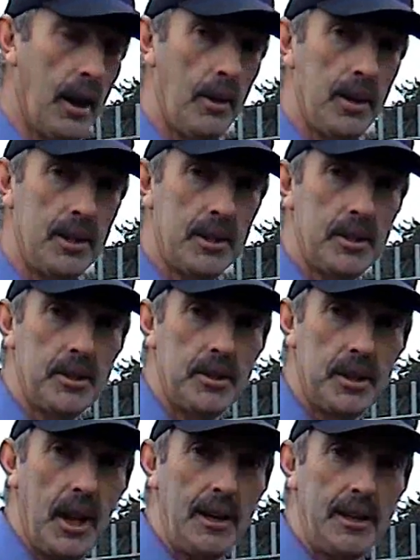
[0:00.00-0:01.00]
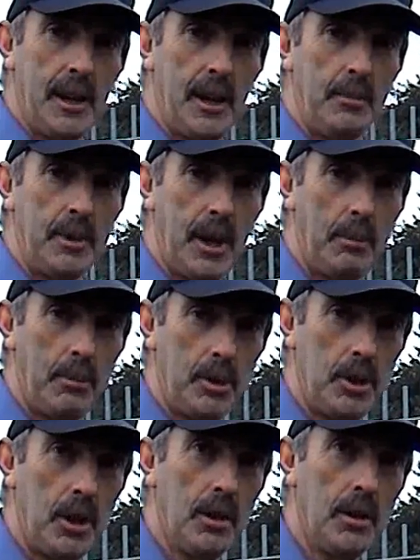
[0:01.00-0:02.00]
lowest daytime
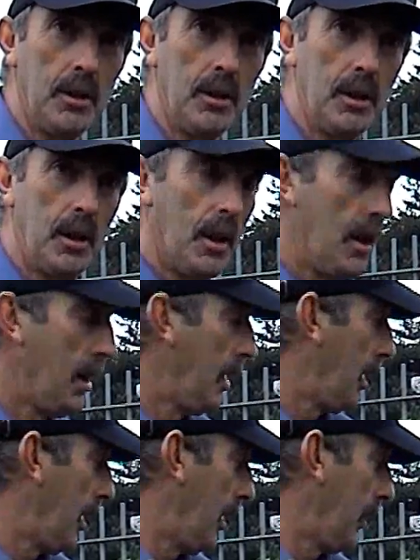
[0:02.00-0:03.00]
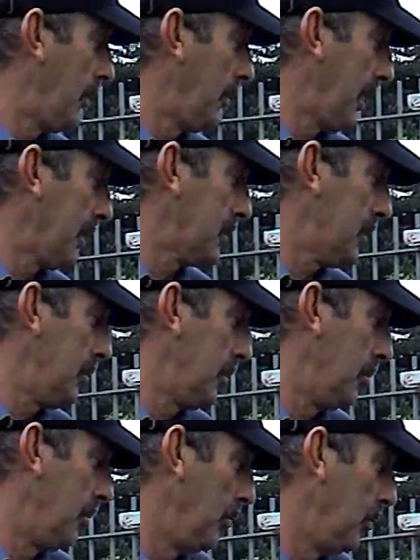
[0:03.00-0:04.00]
temperature, and the
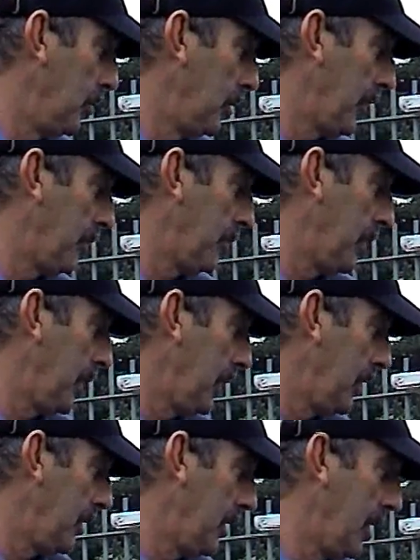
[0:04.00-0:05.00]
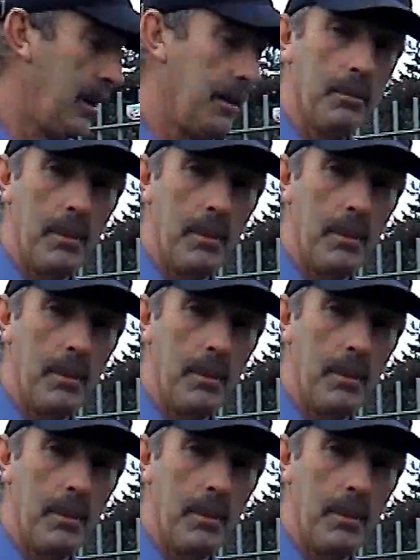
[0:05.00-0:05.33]
maximum will give me the